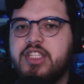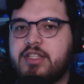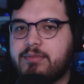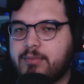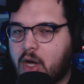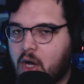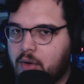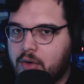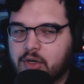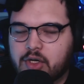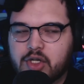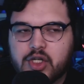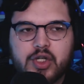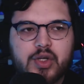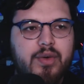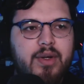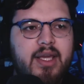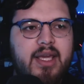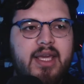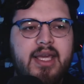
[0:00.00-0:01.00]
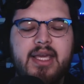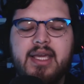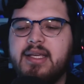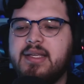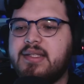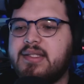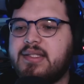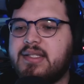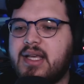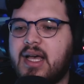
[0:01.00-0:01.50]
smaller
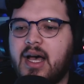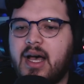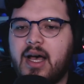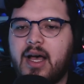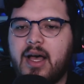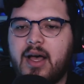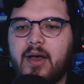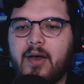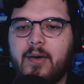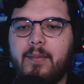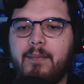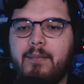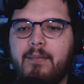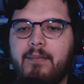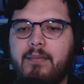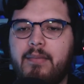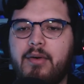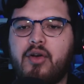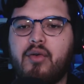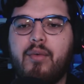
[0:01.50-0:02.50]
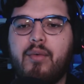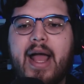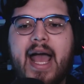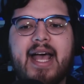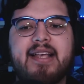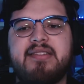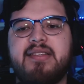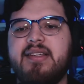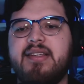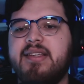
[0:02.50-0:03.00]
trees, um,
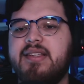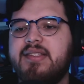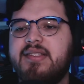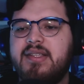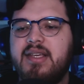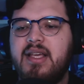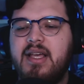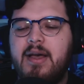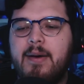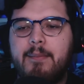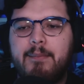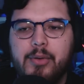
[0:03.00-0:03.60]
grasses,